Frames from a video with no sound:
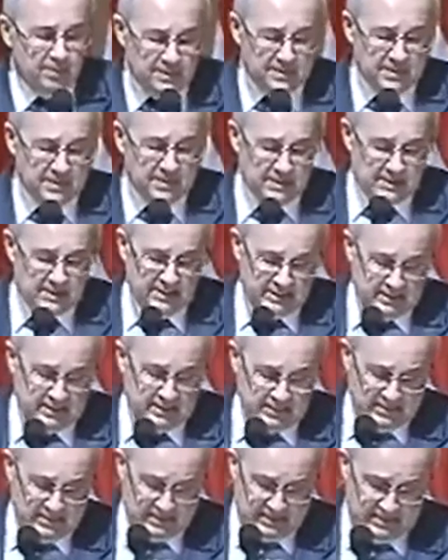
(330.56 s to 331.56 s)
business lead,
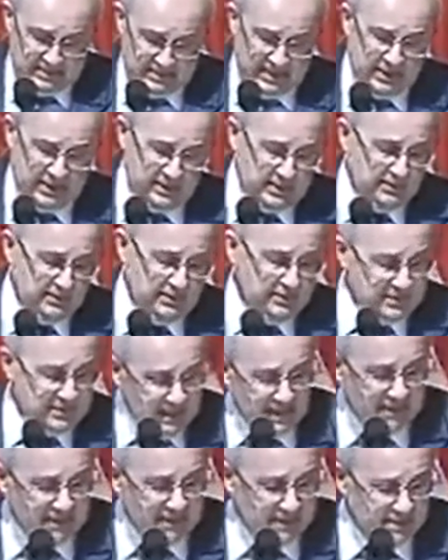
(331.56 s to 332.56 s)
executives,
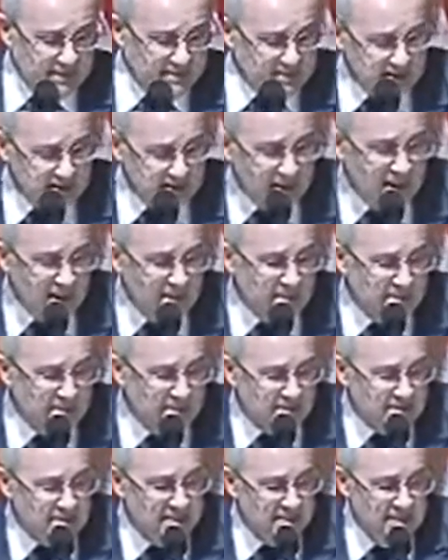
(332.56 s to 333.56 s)
scientists,
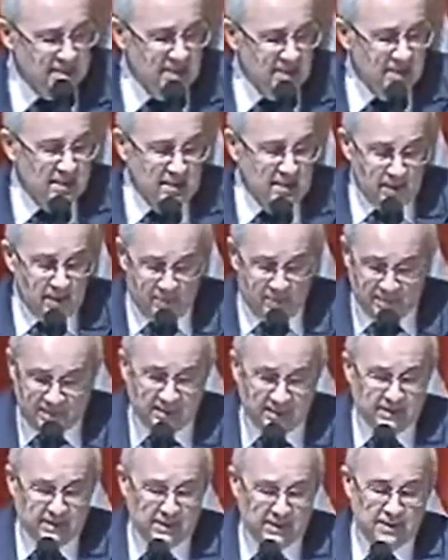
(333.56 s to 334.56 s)
artists,
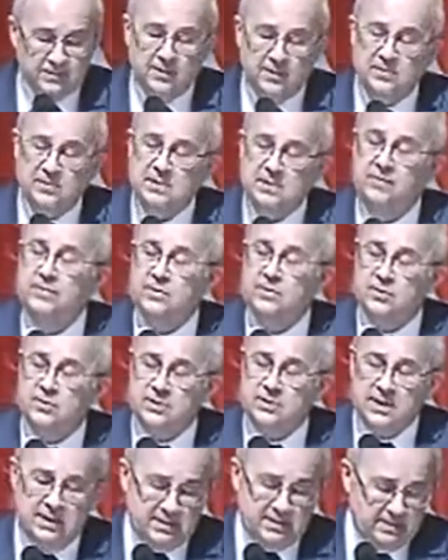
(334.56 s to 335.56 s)
representatives of civil
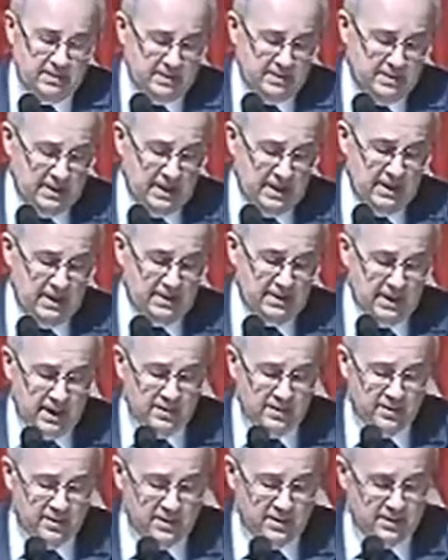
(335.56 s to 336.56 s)
society, and
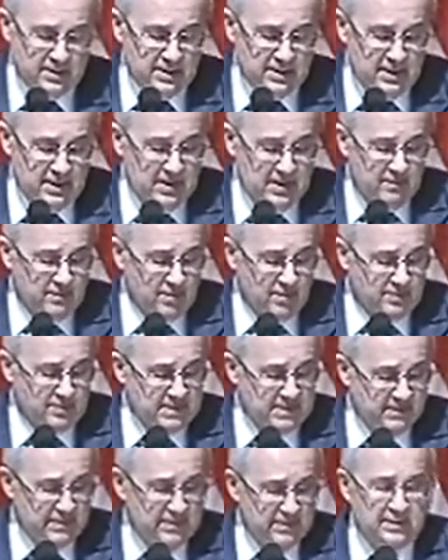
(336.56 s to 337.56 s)
others from
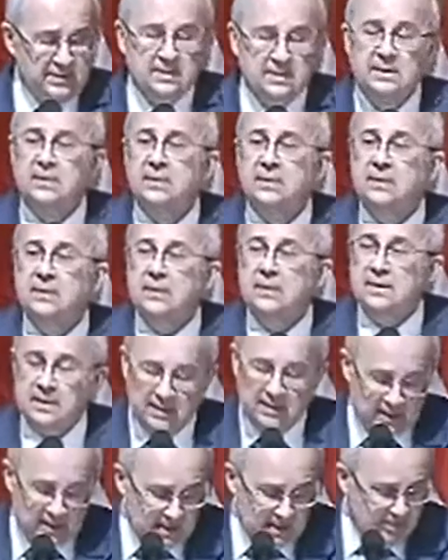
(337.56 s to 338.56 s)
17
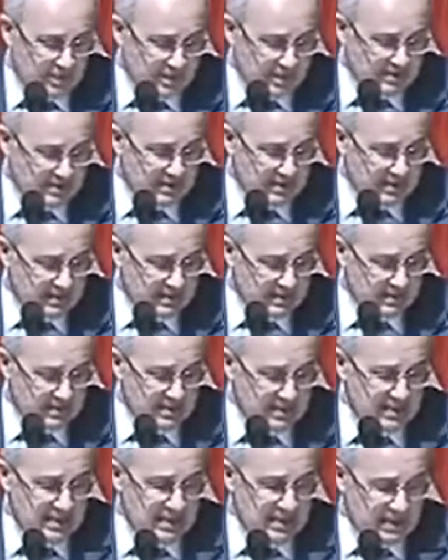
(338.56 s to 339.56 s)
Arab countries
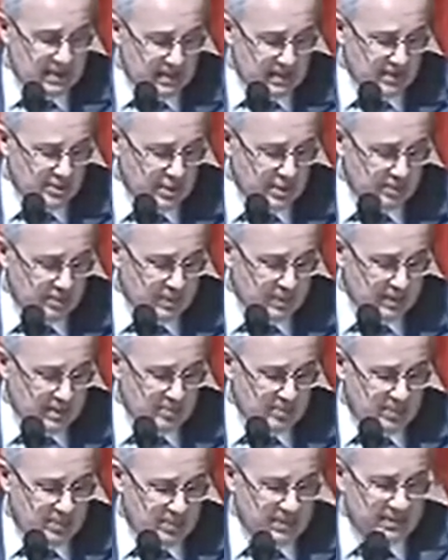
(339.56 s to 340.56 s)
and
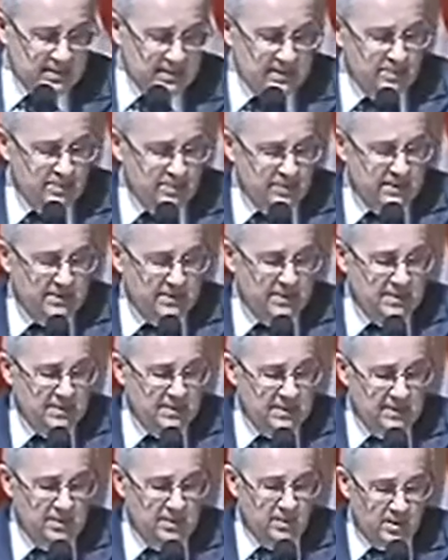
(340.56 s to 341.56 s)
Japan participated
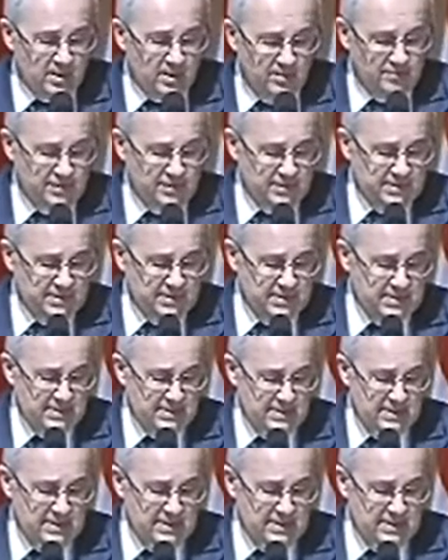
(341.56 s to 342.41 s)
in the conference